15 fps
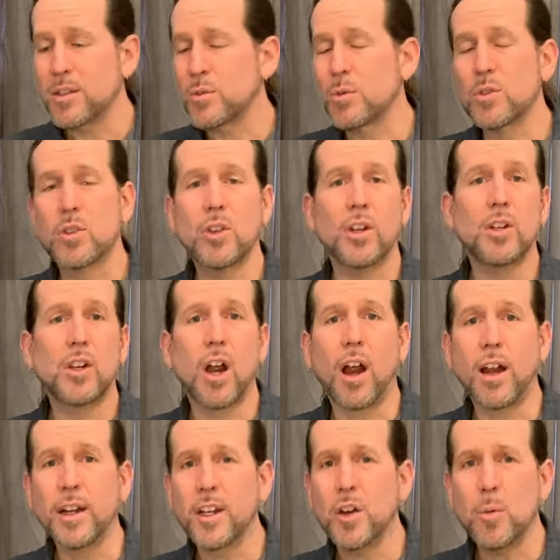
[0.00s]
This was good
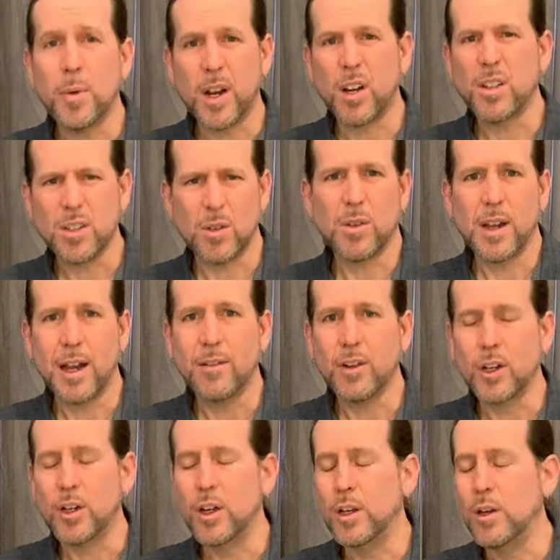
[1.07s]
cardio, but also kind of
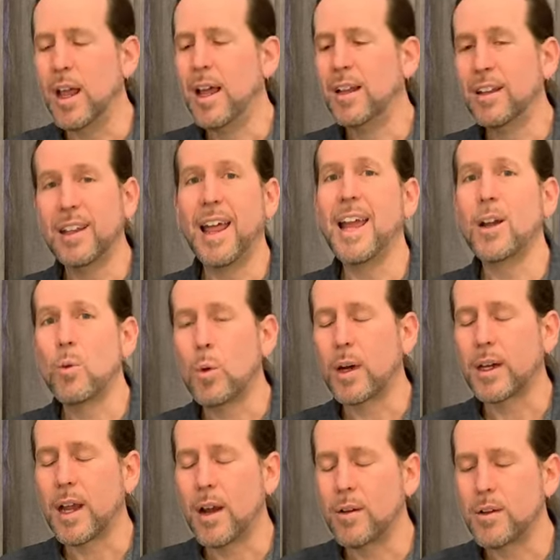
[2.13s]
a good leg
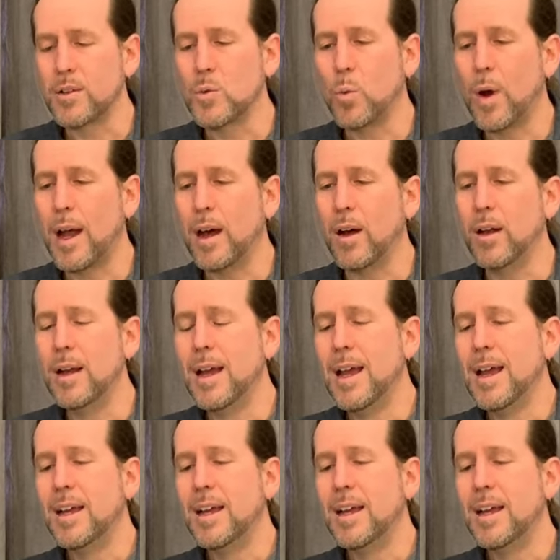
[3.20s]
workout as well.